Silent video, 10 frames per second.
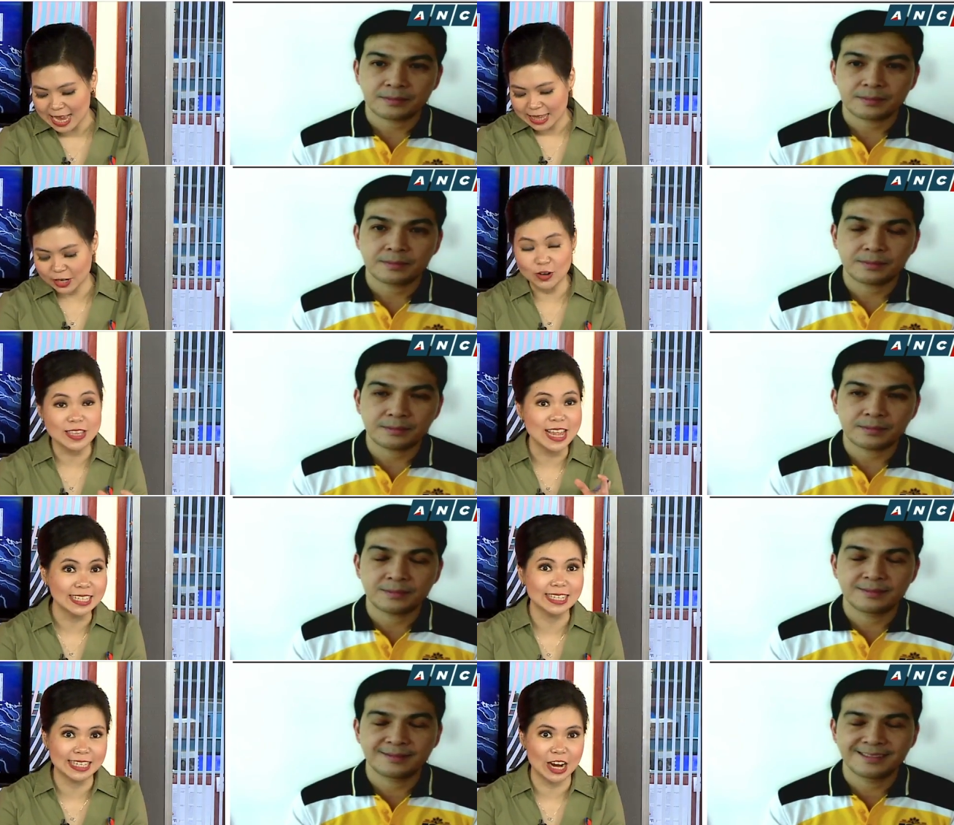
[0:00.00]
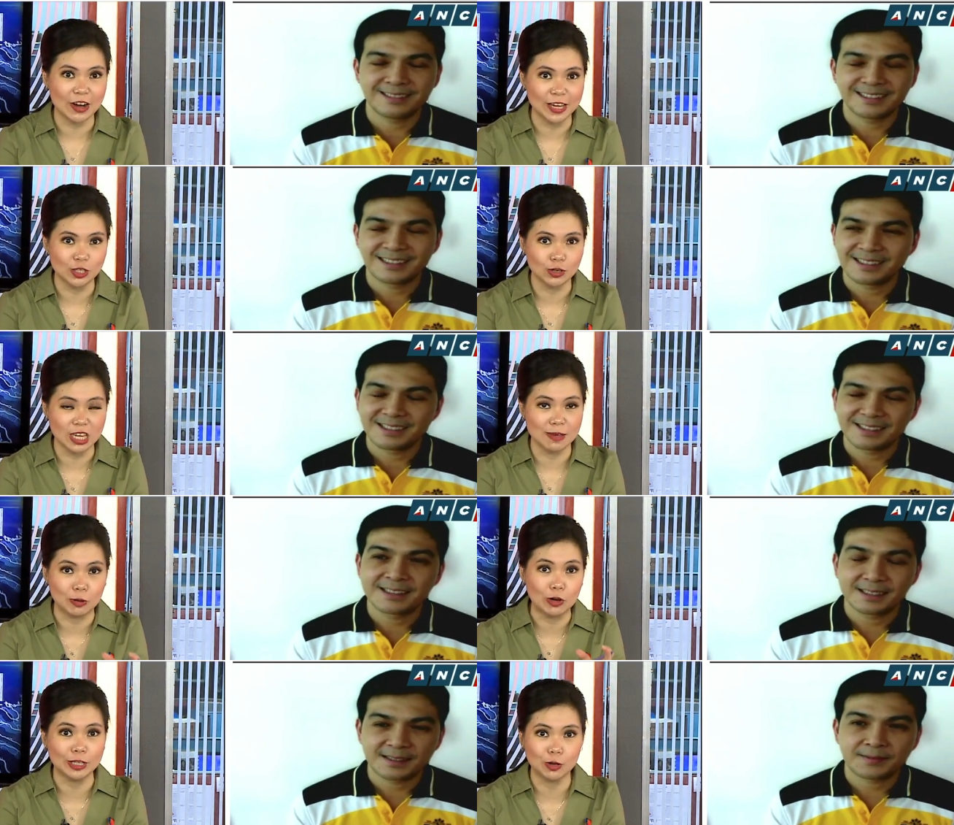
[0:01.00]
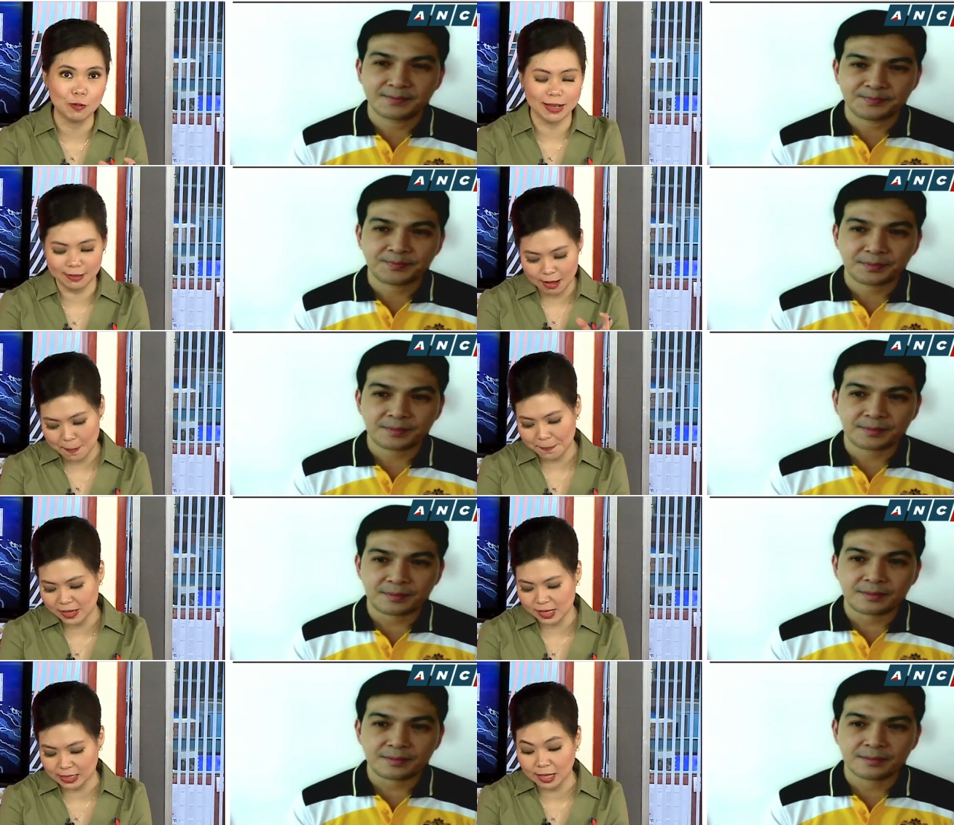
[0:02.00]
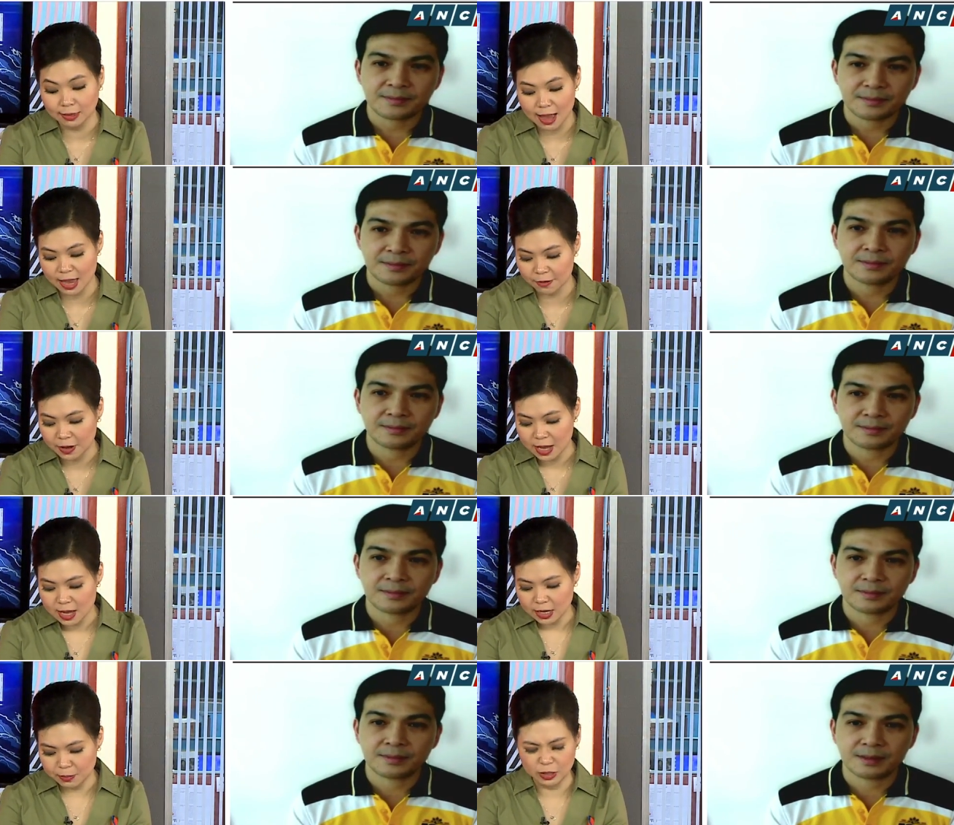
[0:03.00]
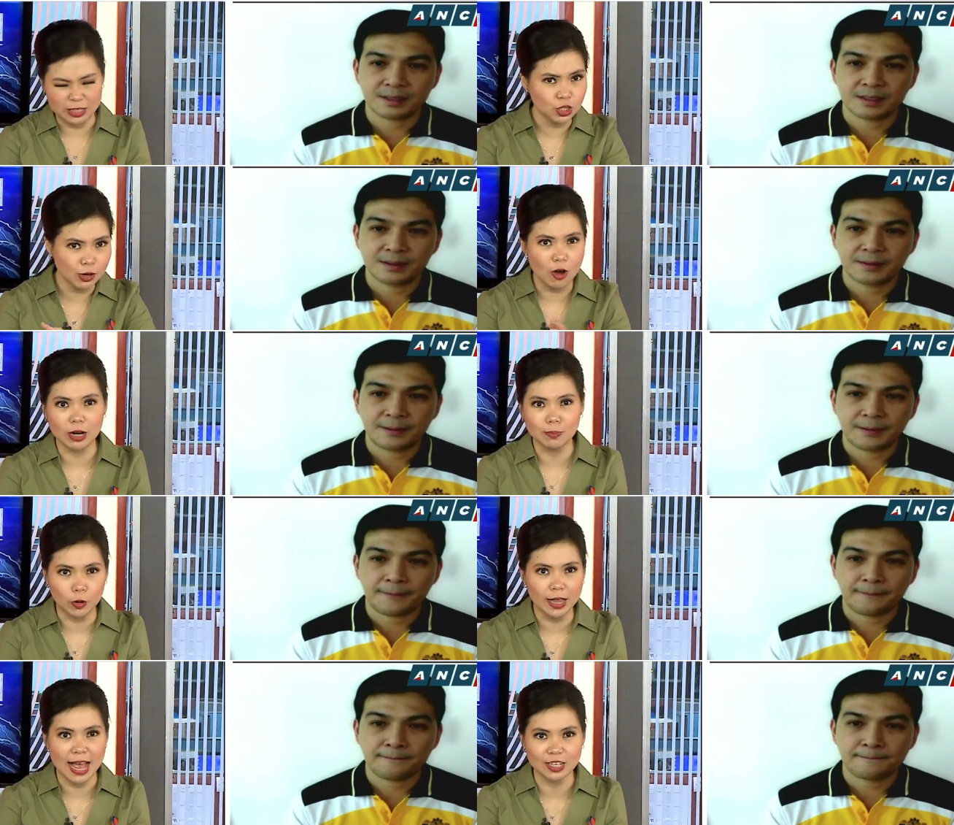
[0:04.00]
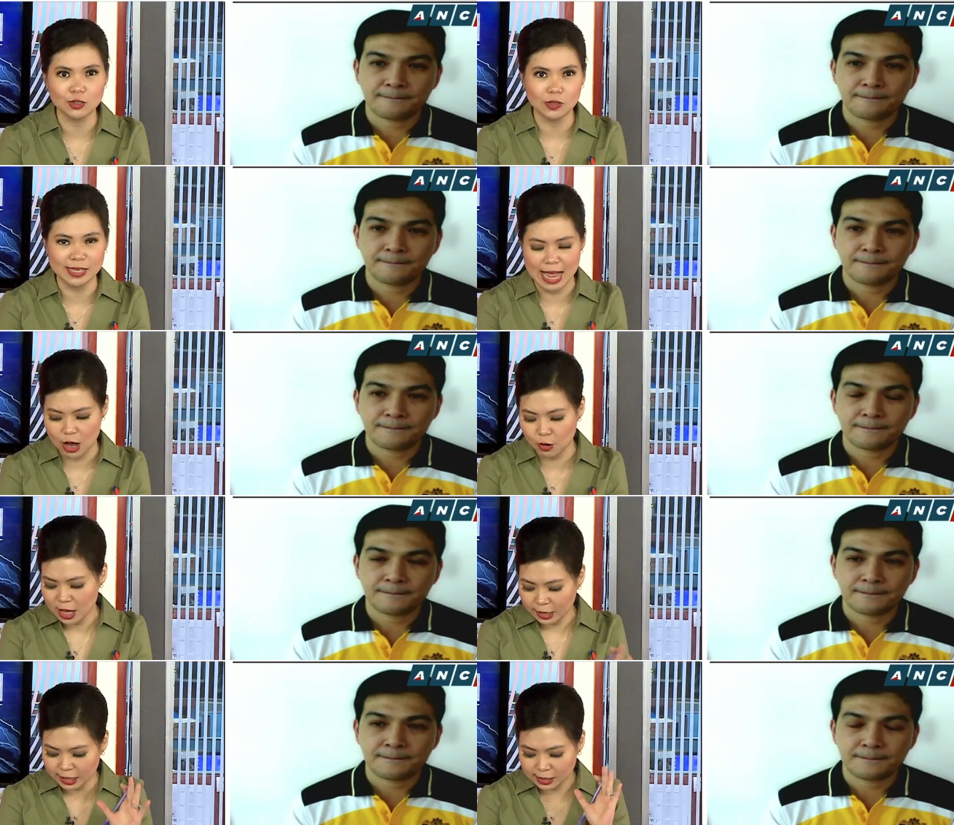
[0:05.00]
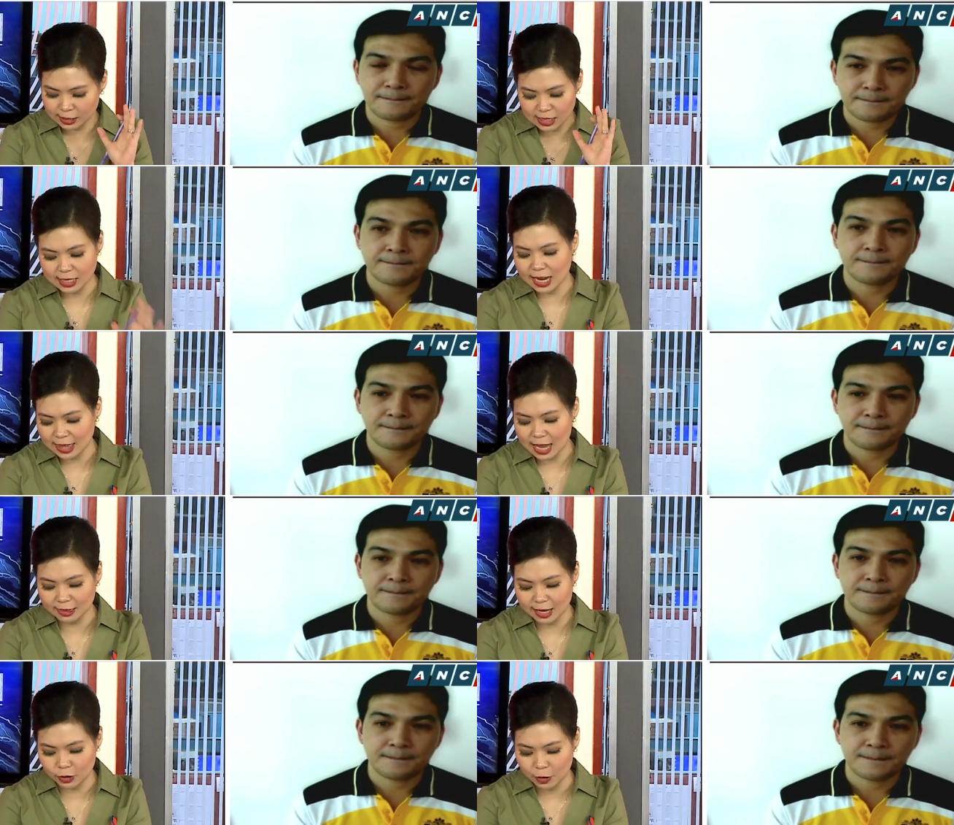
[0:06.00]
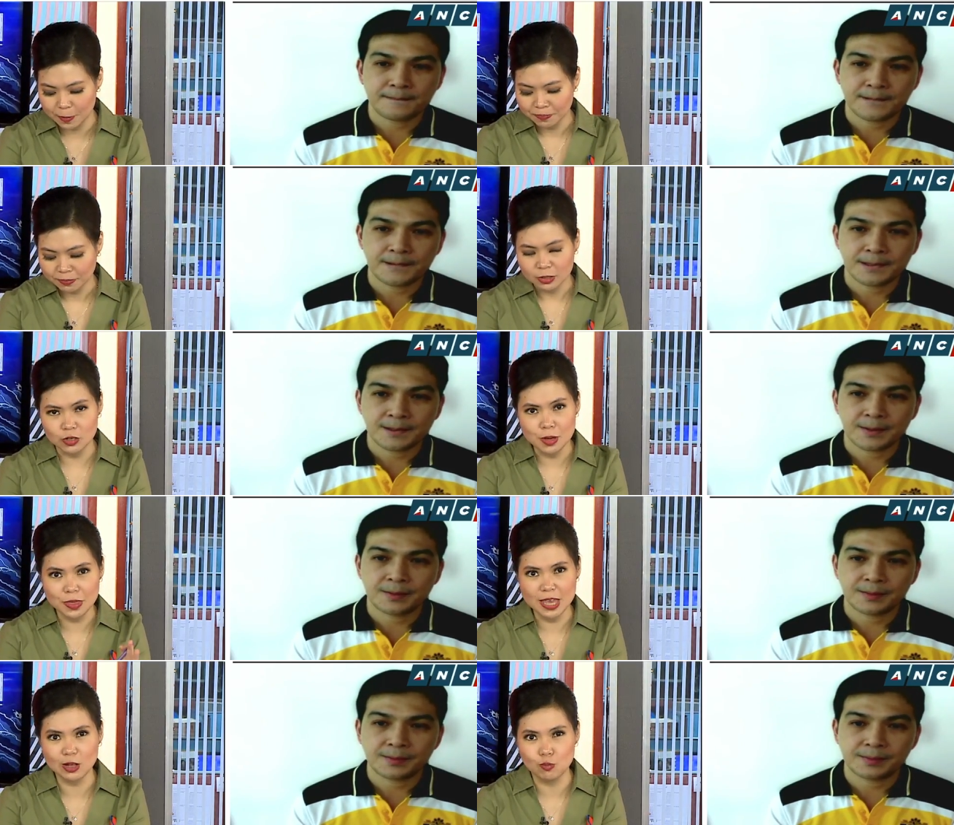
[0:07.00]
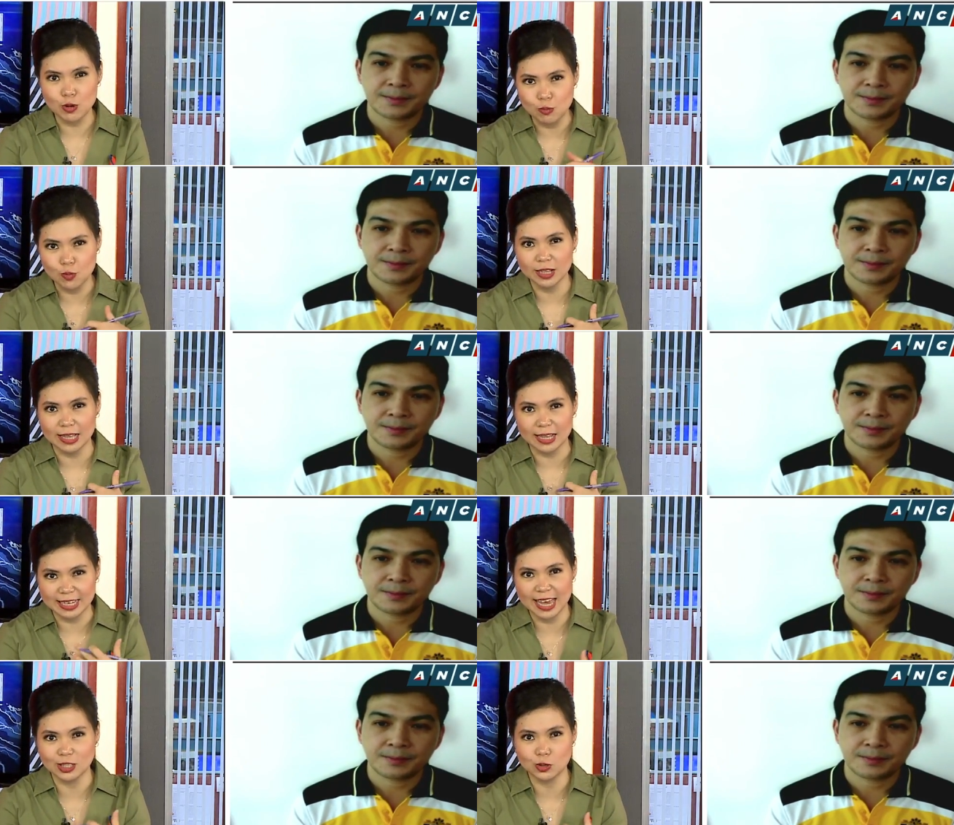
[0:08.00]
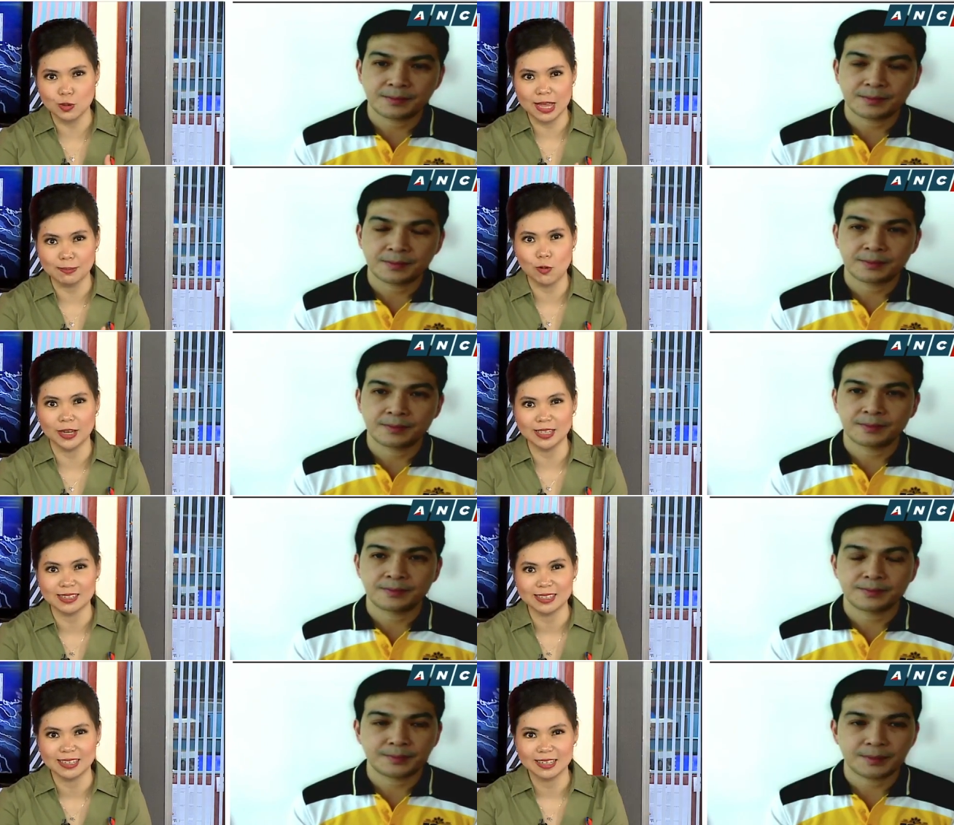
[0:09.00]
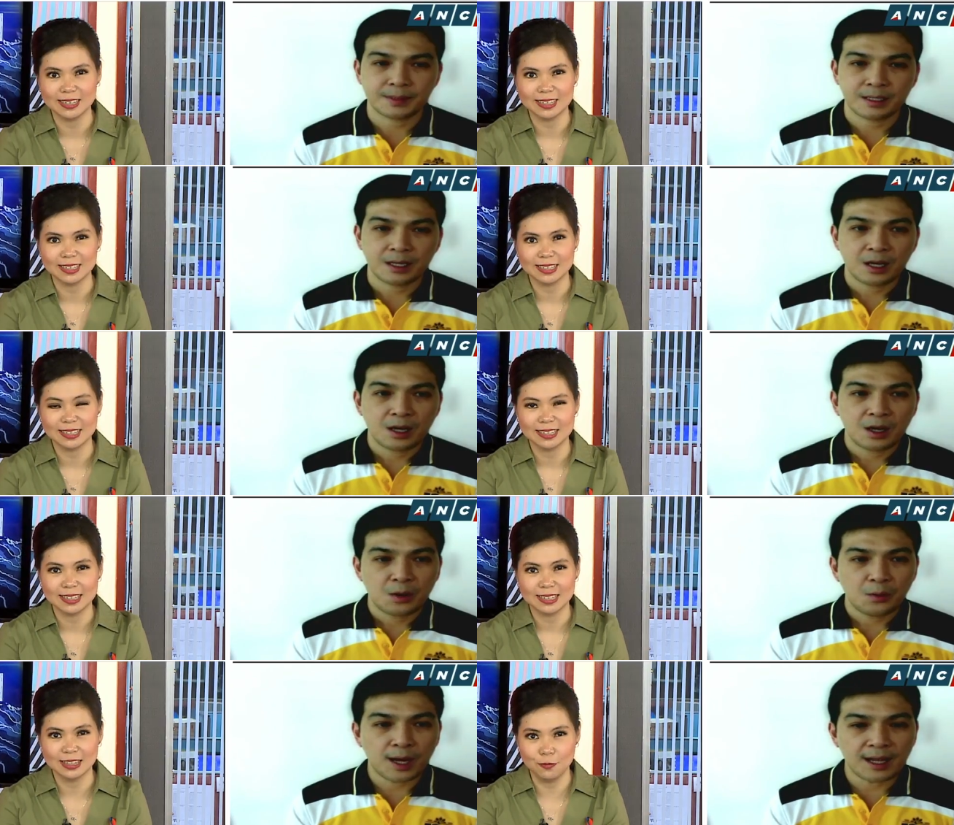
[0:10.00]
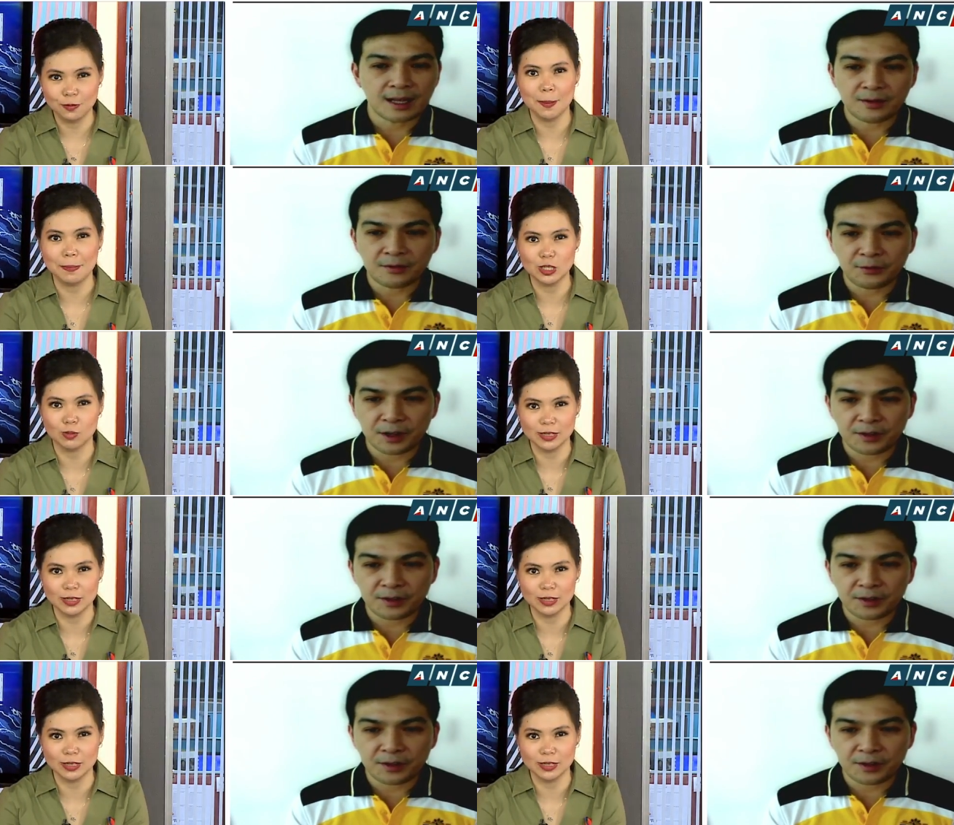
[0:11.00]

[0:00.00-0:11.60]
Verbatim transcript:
Speaker 1: that are mm-hmm. necessary to keep good credit companies alive. I mean, disregard moral hazards now. Let's decide that later. Do you think we will get to that point? Well, the Philippines for,